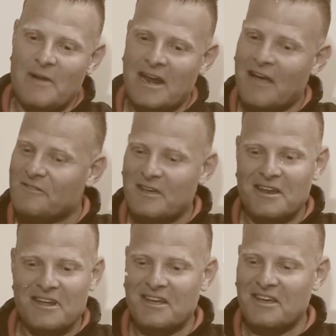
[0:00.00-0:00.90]
And
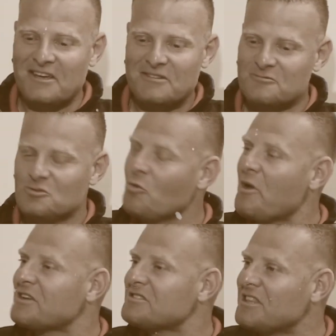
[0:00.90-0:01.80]
after uh, two
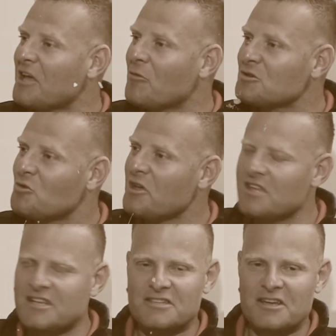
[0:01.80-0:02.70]
weeks that I was doing
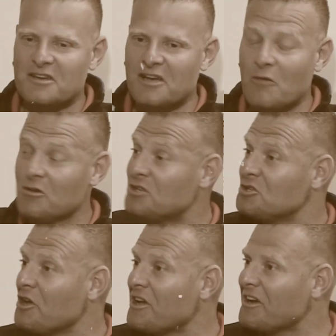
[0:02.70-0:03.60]
this, I was
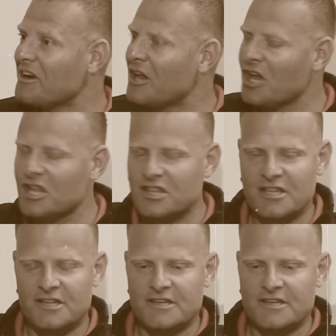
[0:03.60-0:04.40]
enjoying a lot.